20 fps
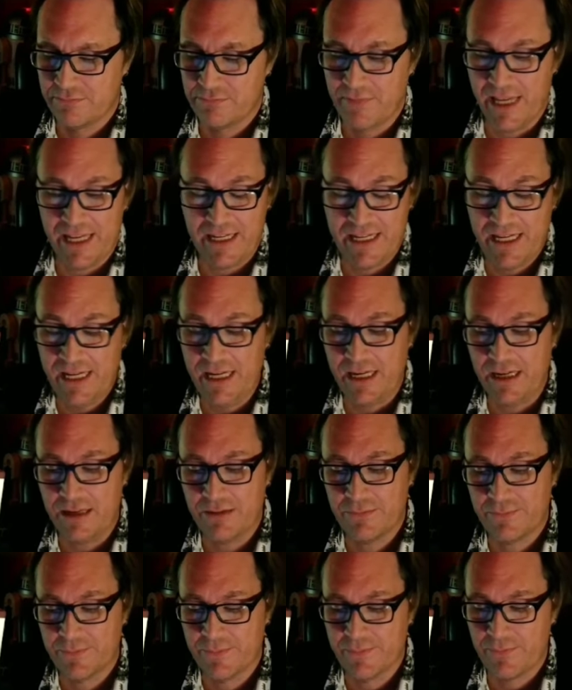And he,
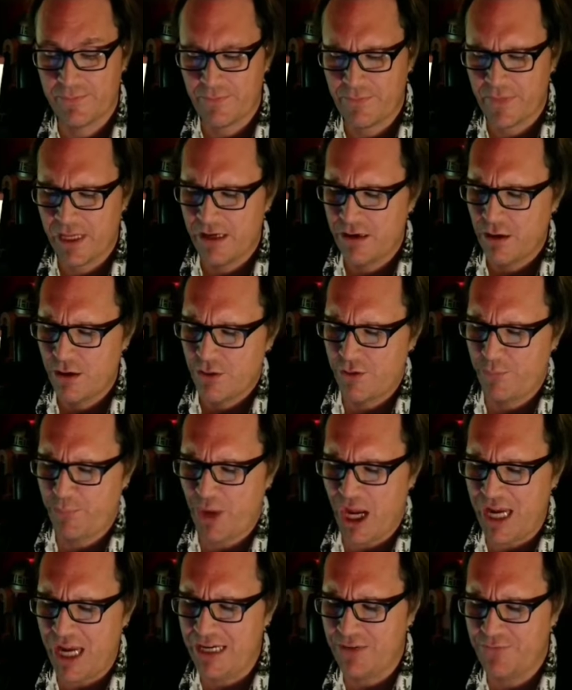the
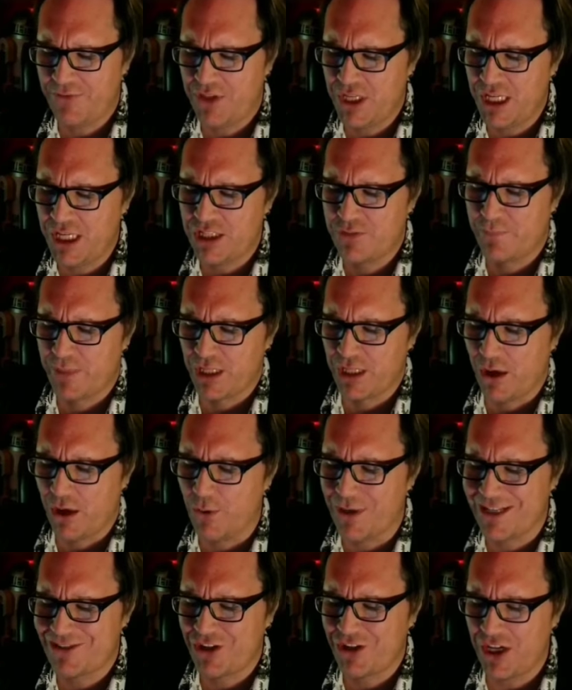pain of these
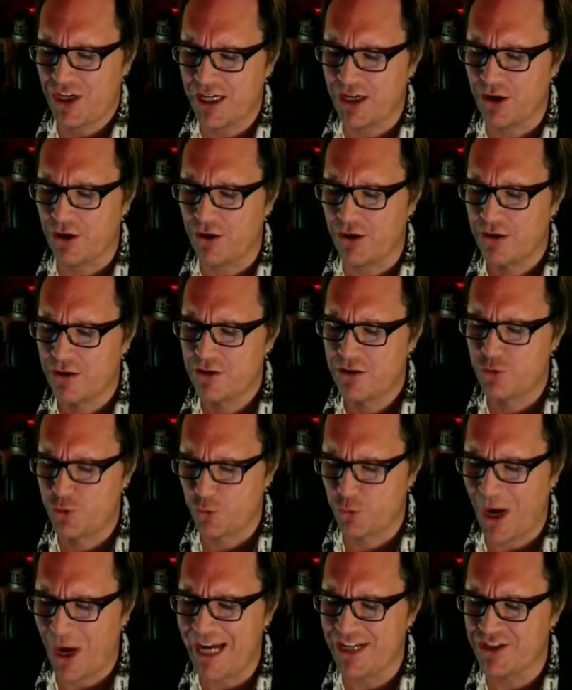below us here
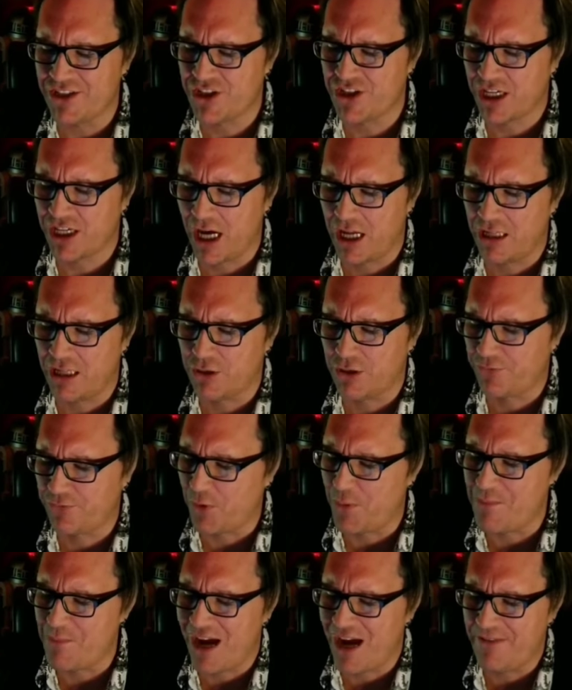drains the color
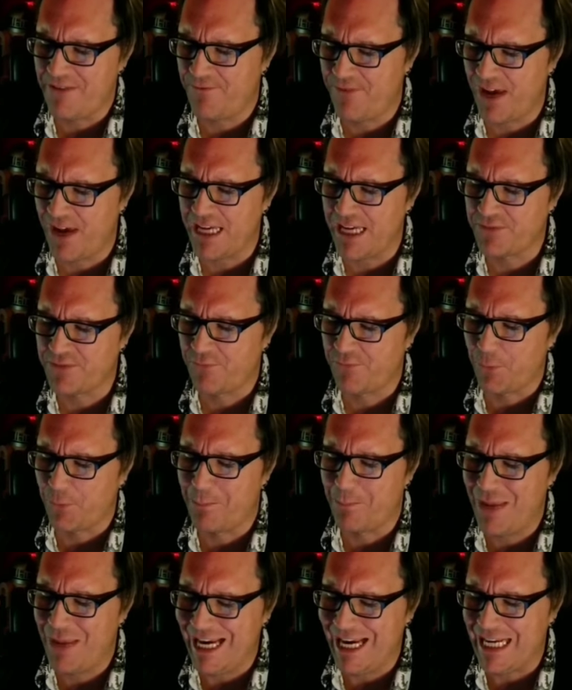from my face for
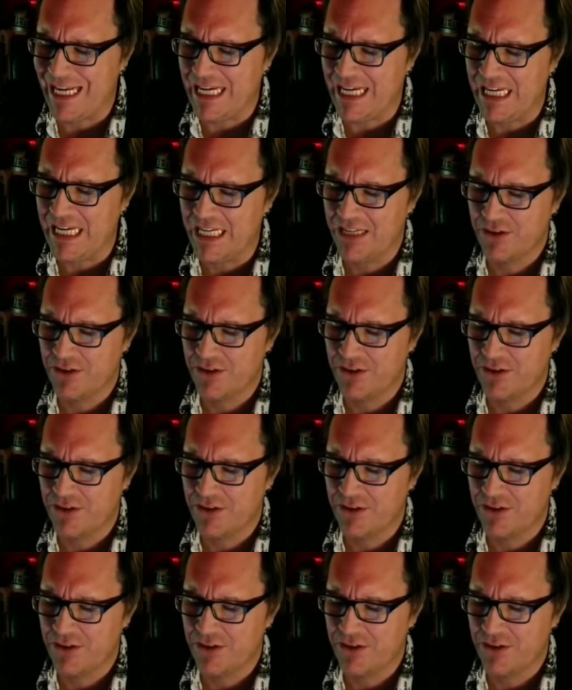pity,